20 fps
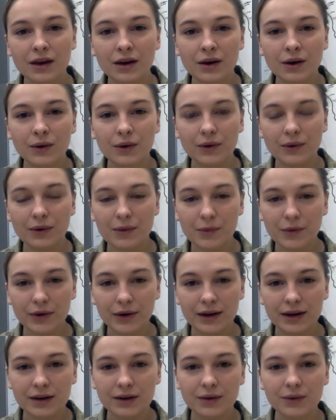who at one
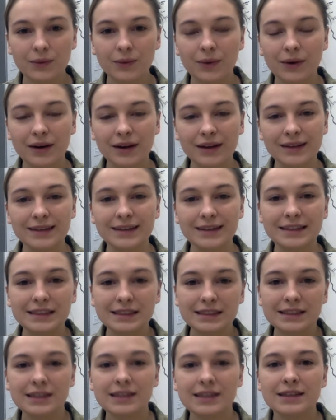point, while uh,
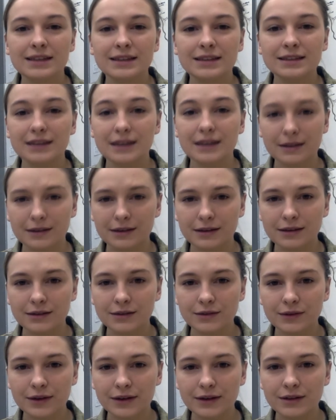dangling his
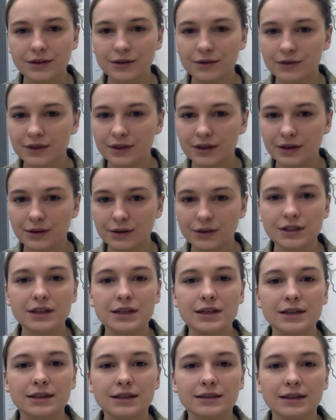friend over the ocean,
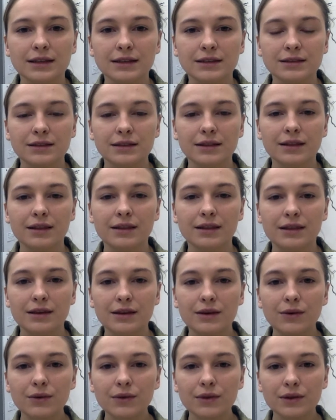he says,
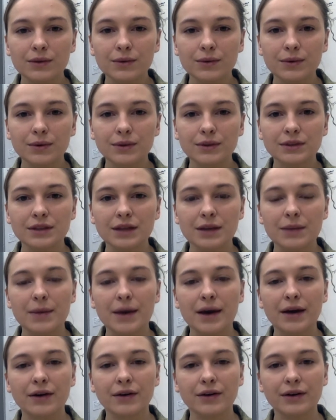The only rules that
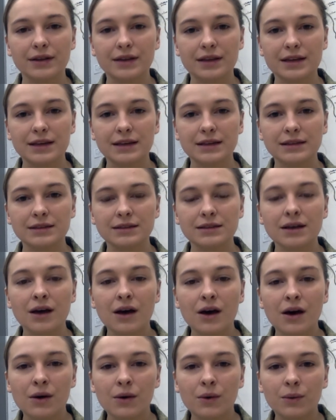matter are these
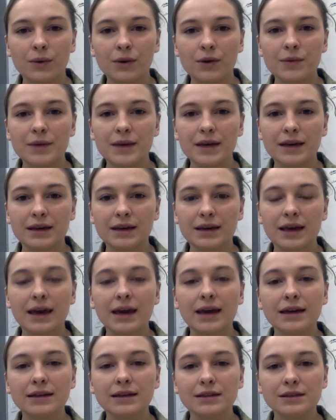what a man
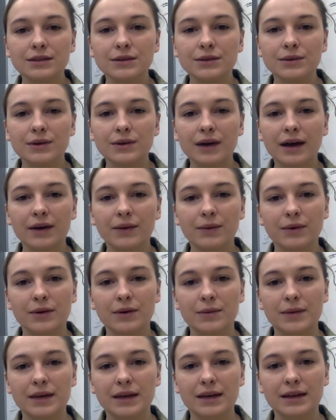can do and what
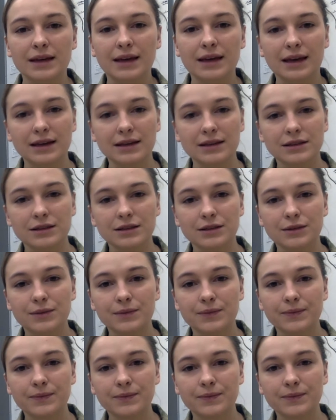a man can't do.